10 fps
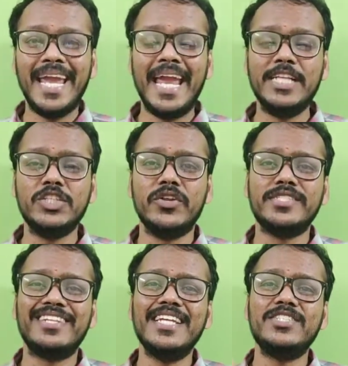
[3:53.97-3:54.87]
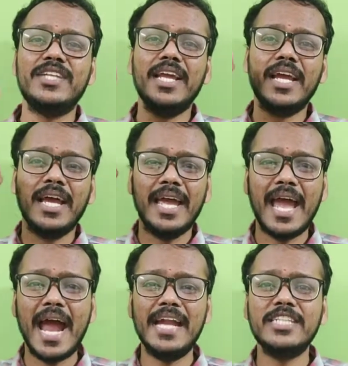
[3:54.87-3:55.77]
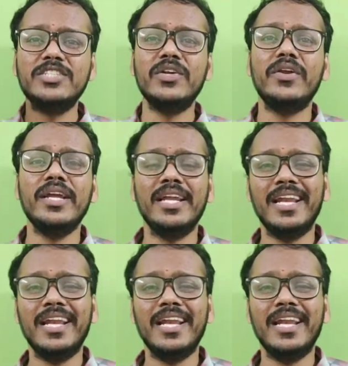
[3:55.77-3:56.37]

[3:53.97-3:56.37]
injuries, let's take hand injury,